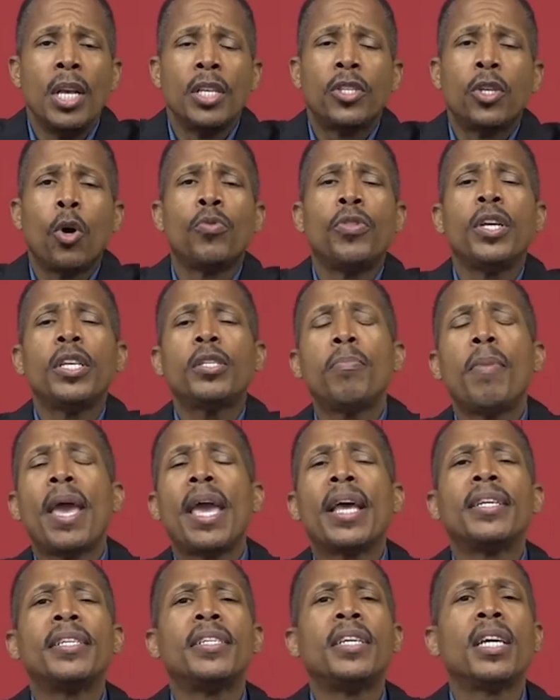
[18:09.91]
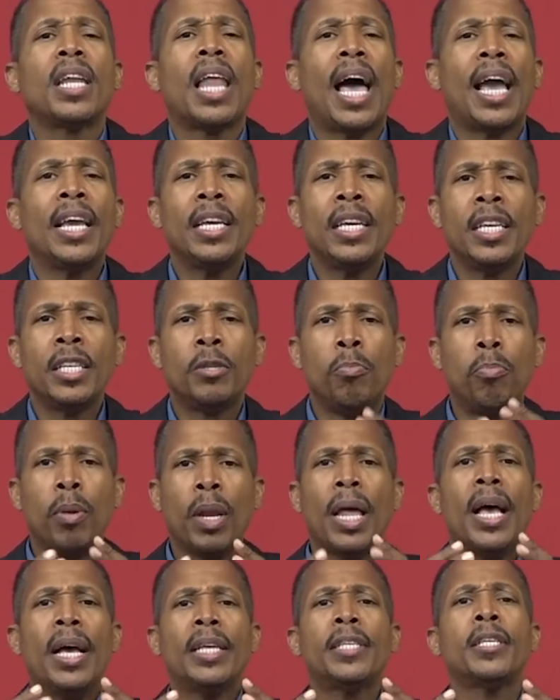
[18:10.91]
So this man delight is
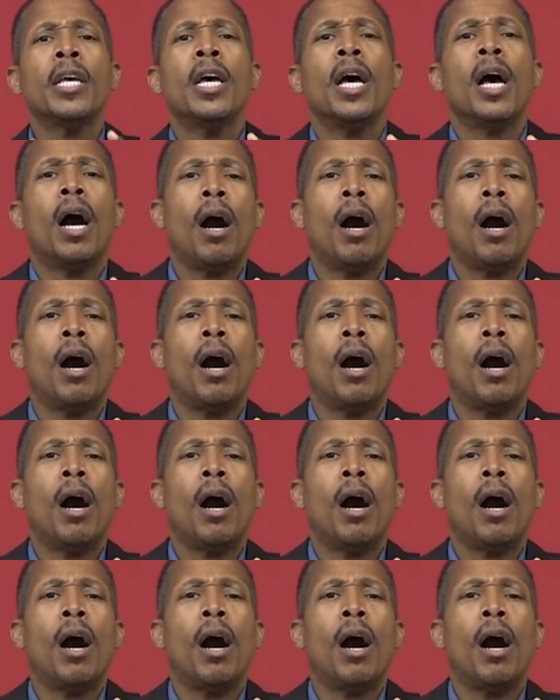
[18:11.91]
blessed.